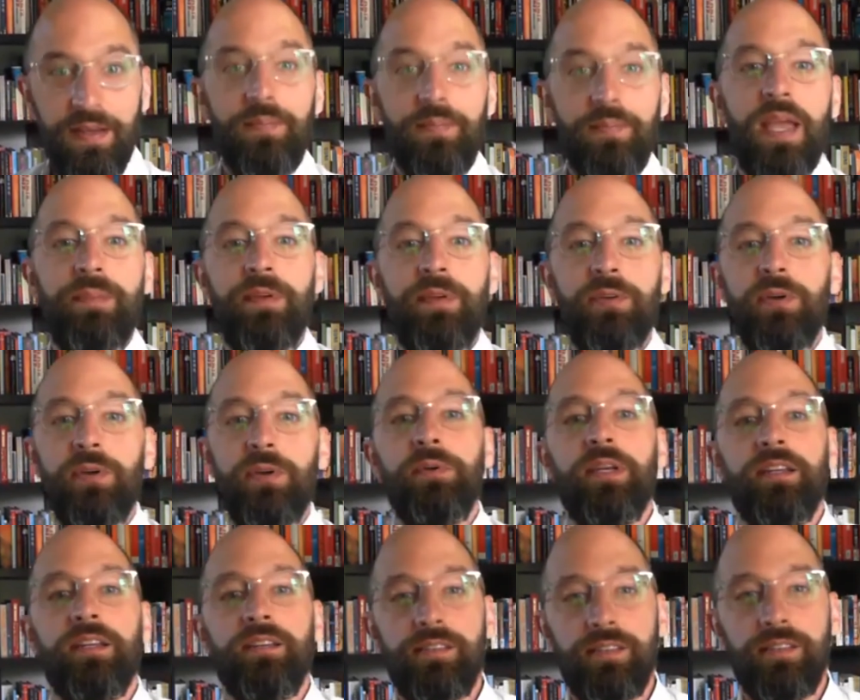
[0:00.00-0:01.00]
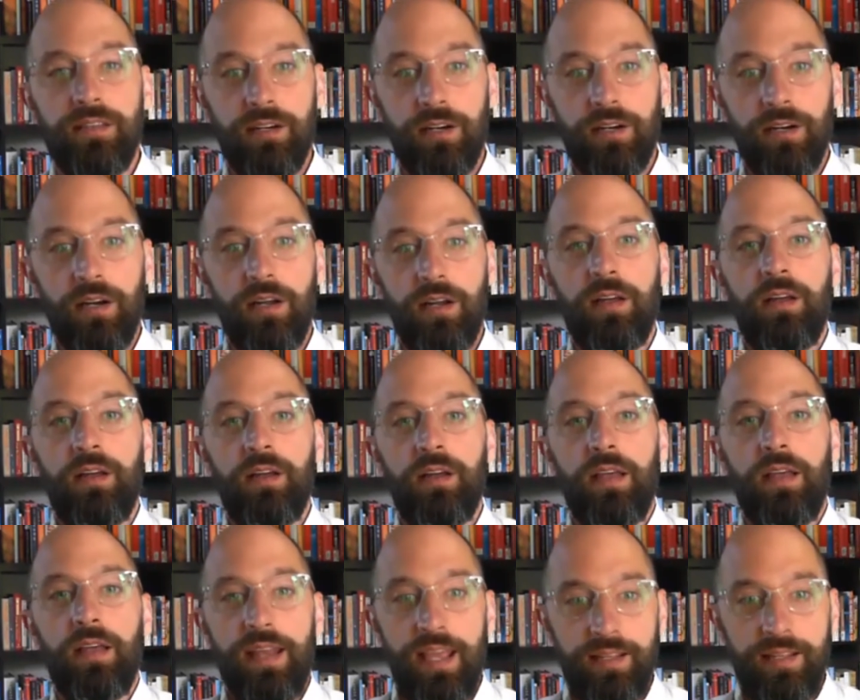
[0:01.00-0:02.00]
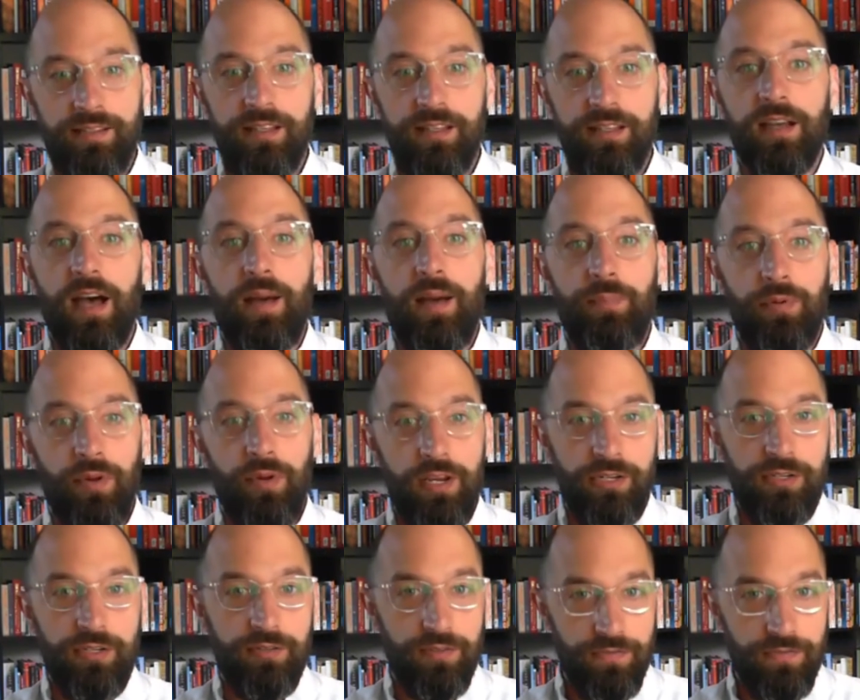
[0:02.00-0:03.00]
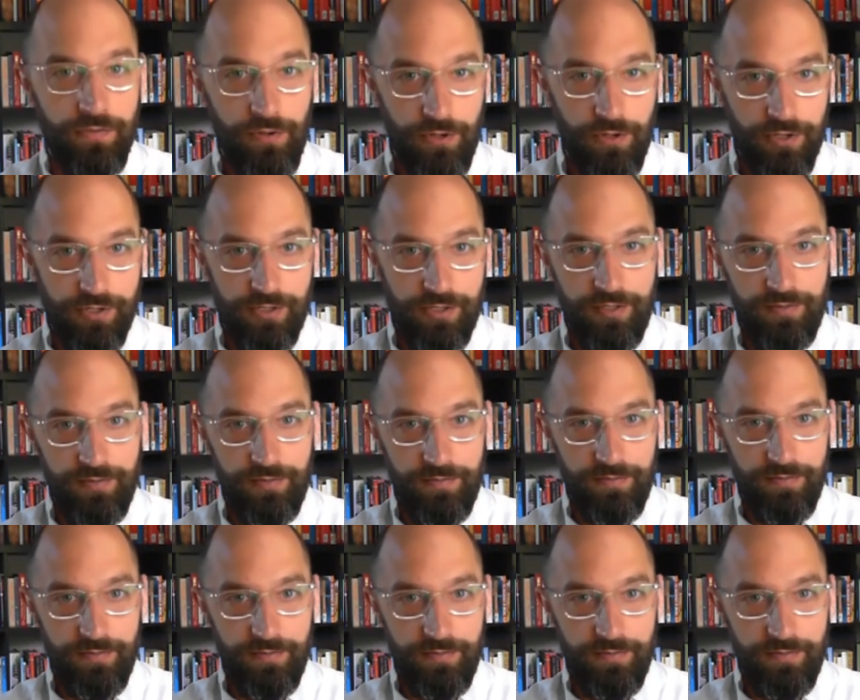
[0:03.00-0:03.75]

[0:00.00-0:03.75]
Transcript: maybe we would consider enhancing the operations first.